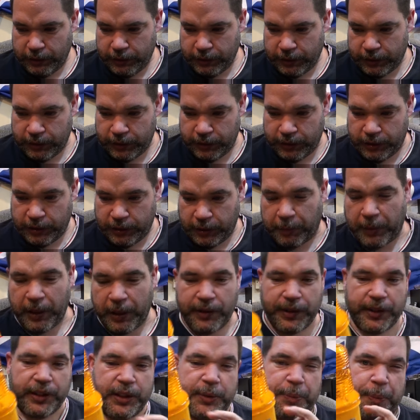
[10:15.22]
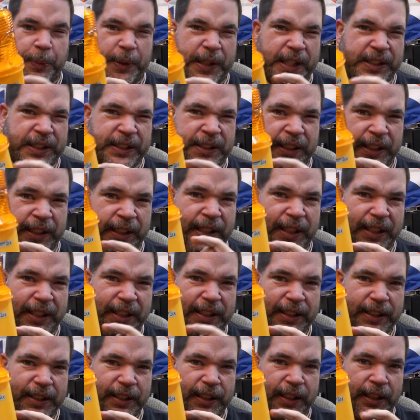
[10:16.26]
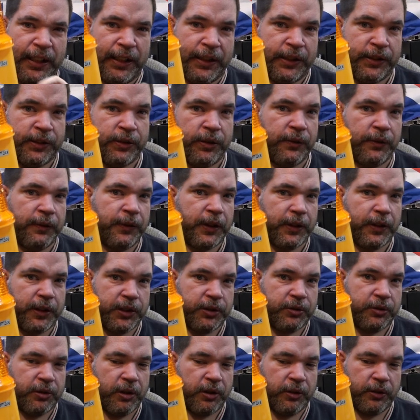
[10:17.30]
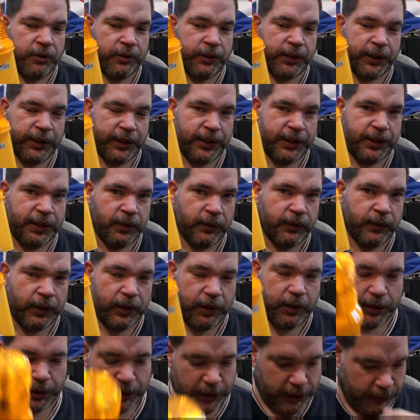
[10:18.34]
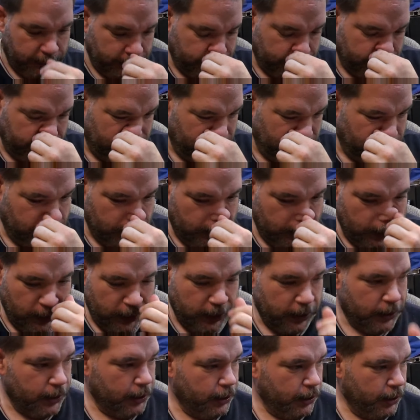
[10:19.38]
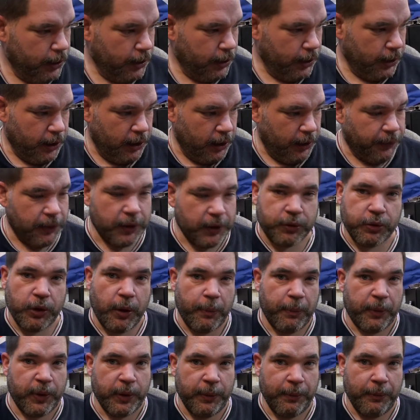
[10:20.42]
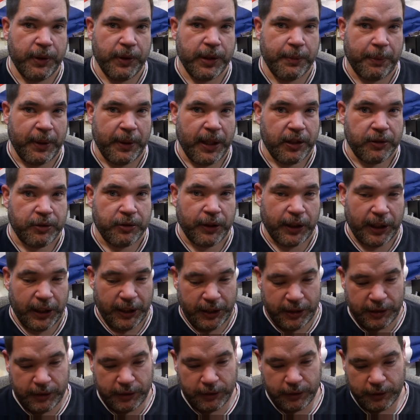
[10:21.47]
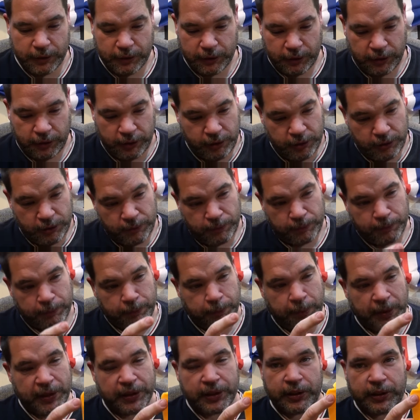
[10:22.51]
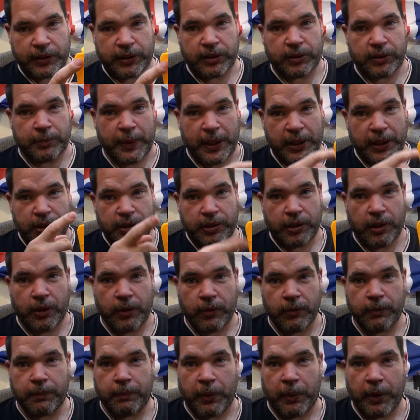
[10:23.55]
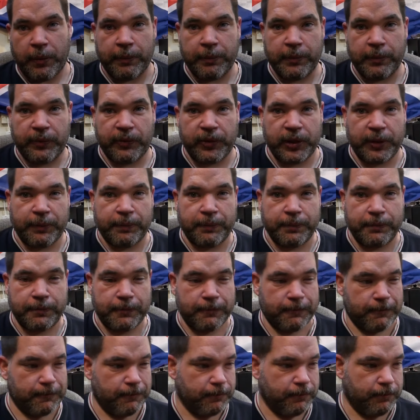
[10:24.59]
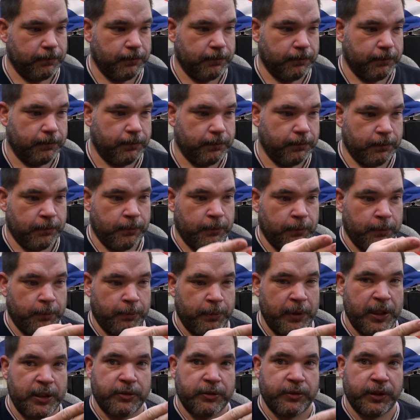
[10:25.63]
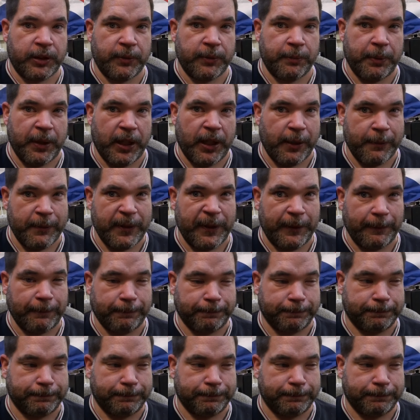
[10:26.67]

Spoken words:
Because apparently this plastic is not very strong on these silver lines. And if you drop them with a battery in, you basically smash the whole bottom of your battery compartment.